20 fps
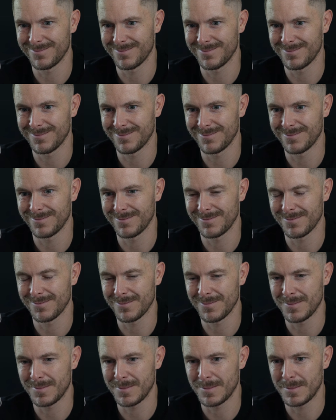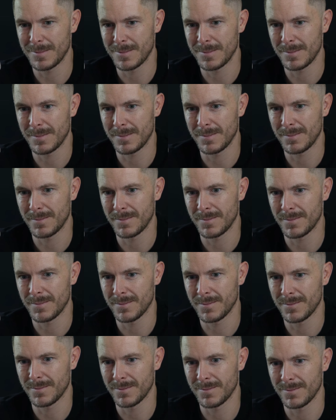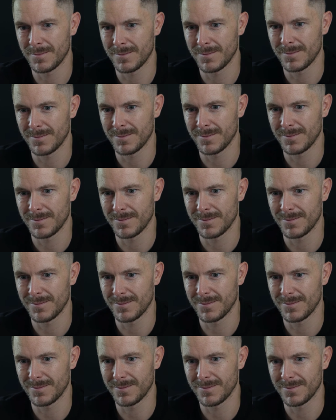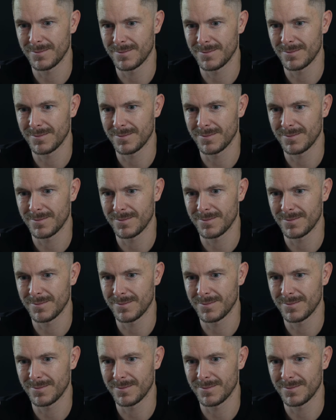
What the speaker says: (silent)